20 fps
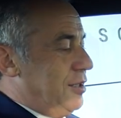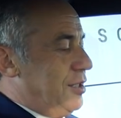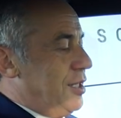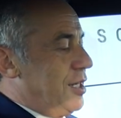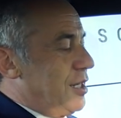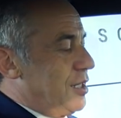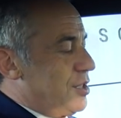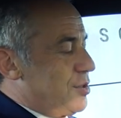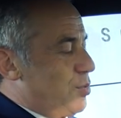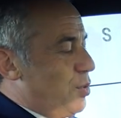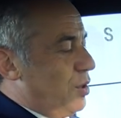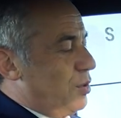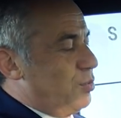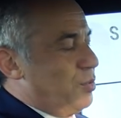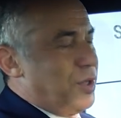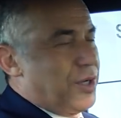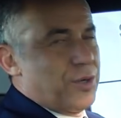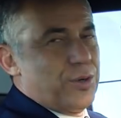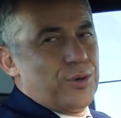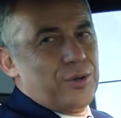here is what we
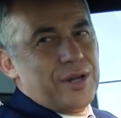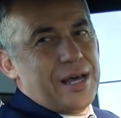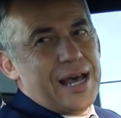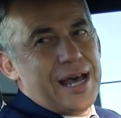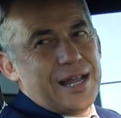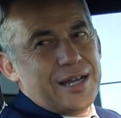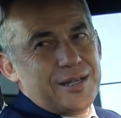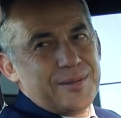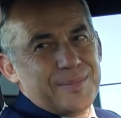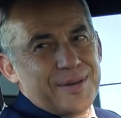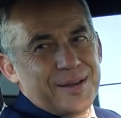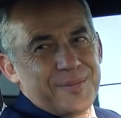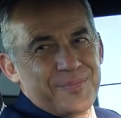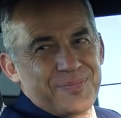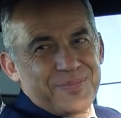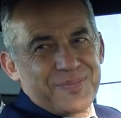call anima.